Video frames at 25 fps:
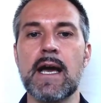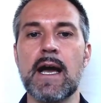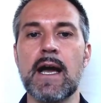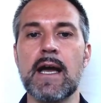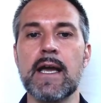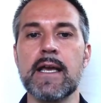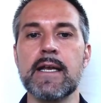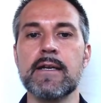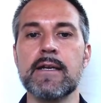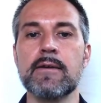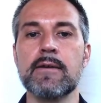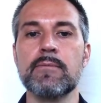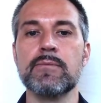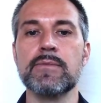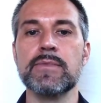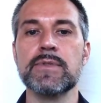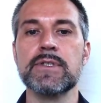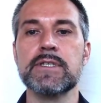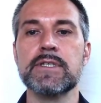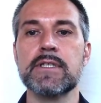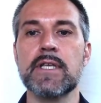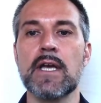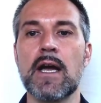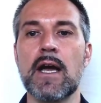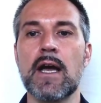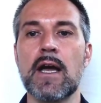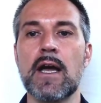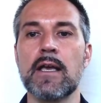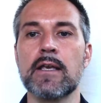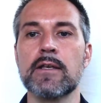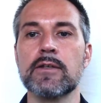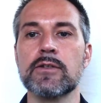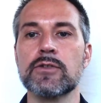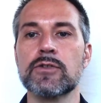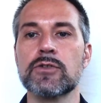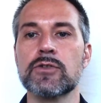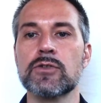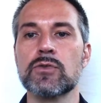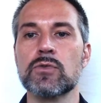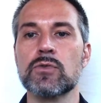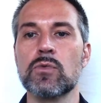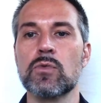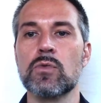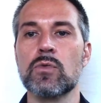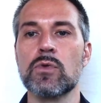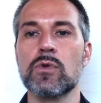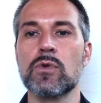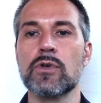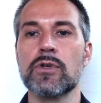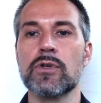
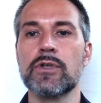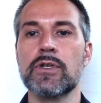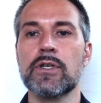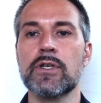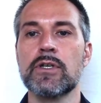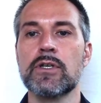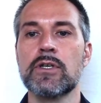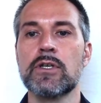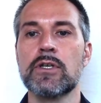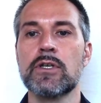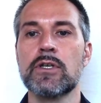items.sword